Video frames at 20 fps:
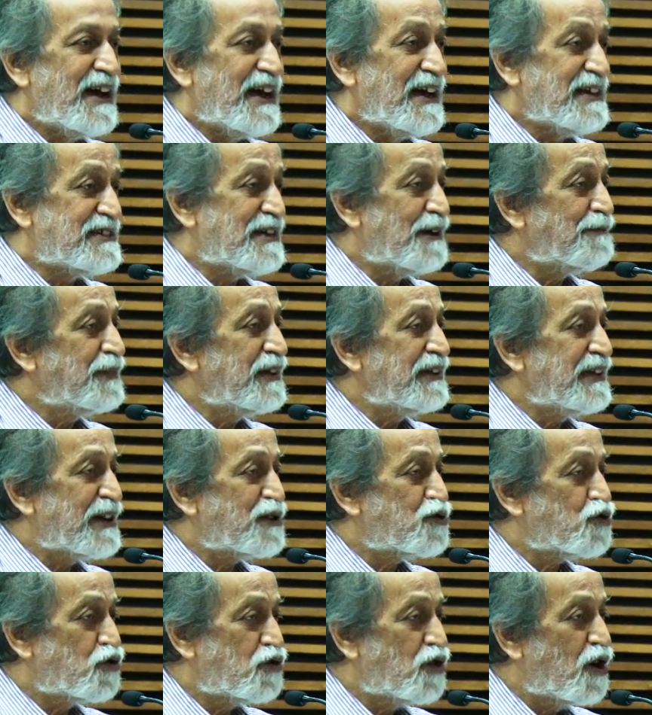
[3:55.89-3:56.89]
is something
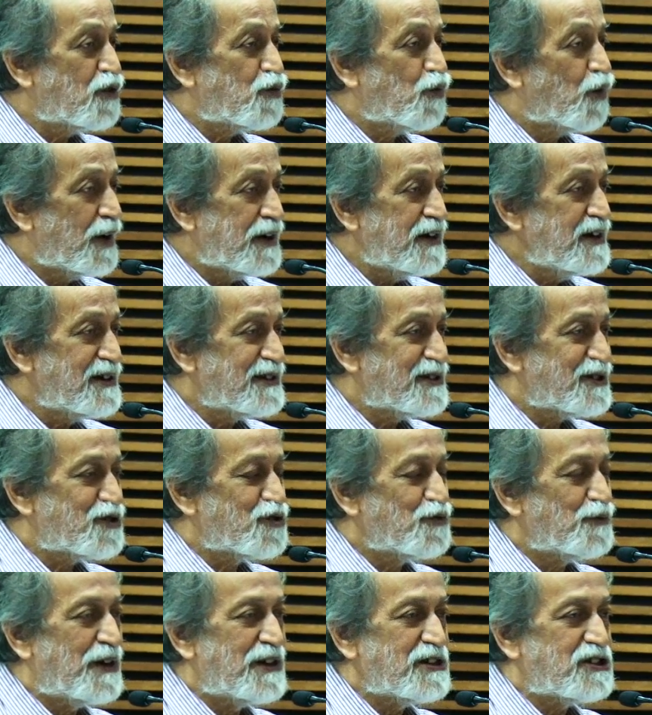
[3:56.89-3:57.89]
that should not worry us
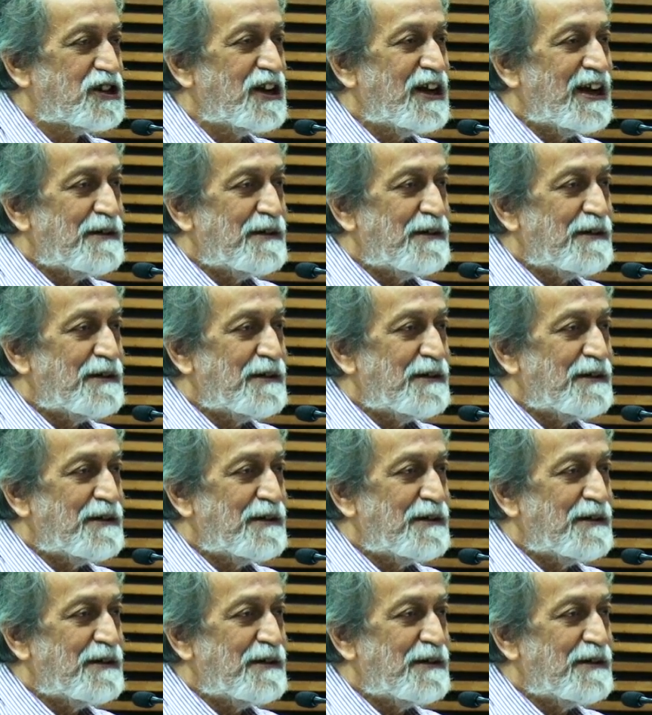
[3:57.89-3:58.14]
too much,